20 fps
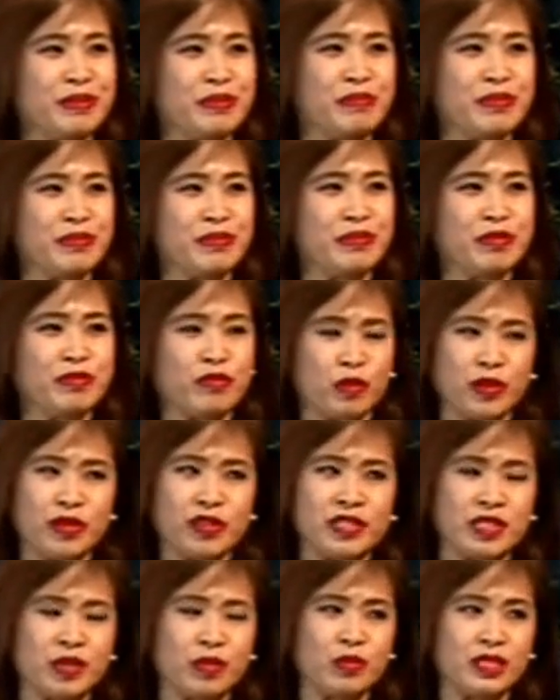But
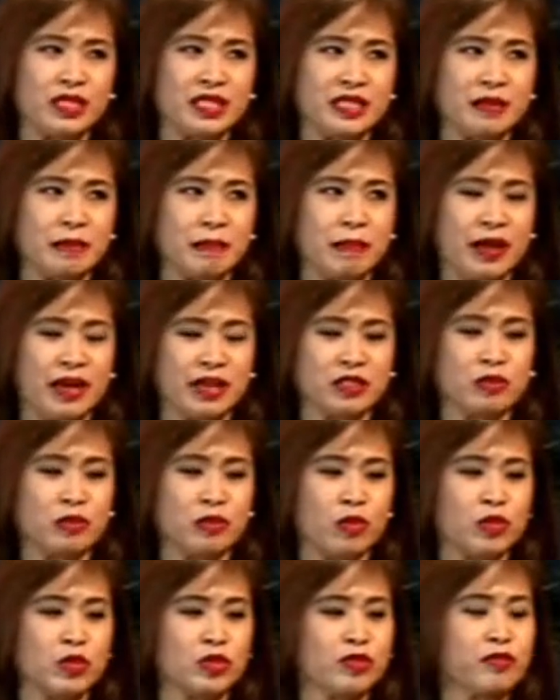before this, I was in the bank. So
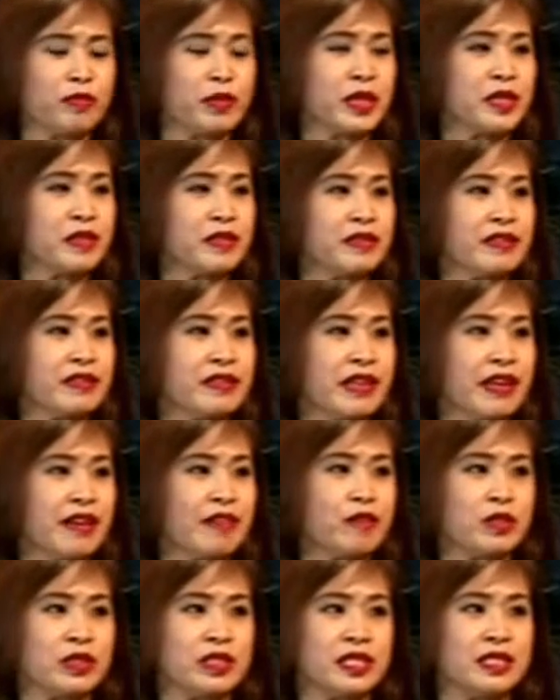most of my career
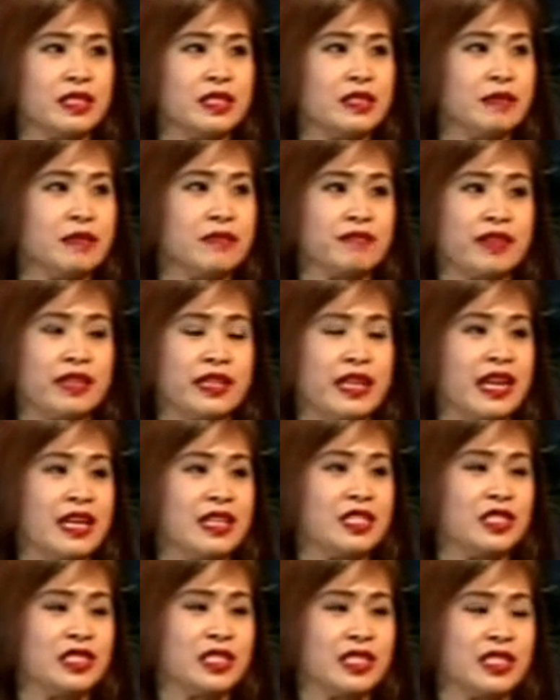life was in the
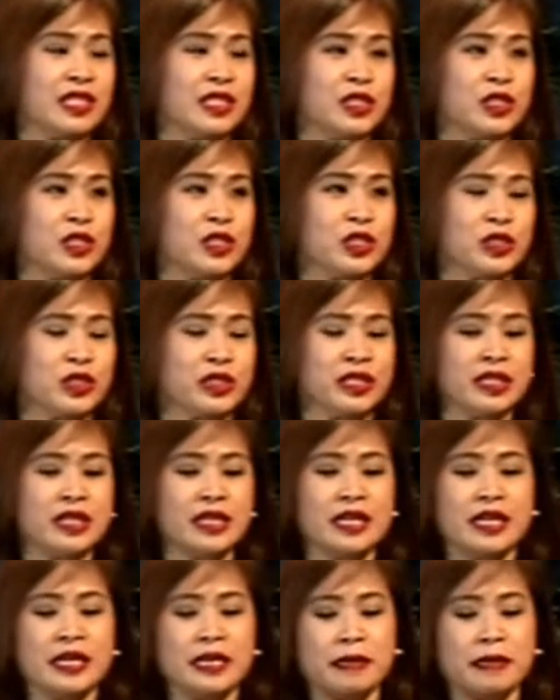financing industry.